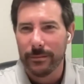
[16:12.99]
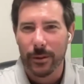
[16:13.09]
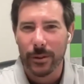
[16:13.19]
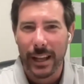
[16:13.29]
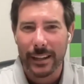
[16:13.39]

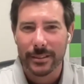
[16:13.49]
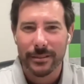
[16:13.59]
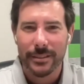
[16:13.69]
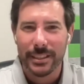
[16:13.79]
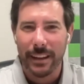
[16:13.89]
for the
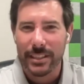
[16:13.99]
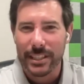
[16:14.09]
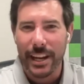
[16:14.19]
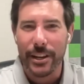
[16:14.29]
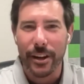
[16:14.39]
last
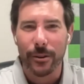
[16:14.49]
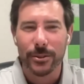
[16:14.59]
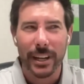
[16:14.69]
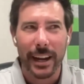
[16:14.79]
seventeen years.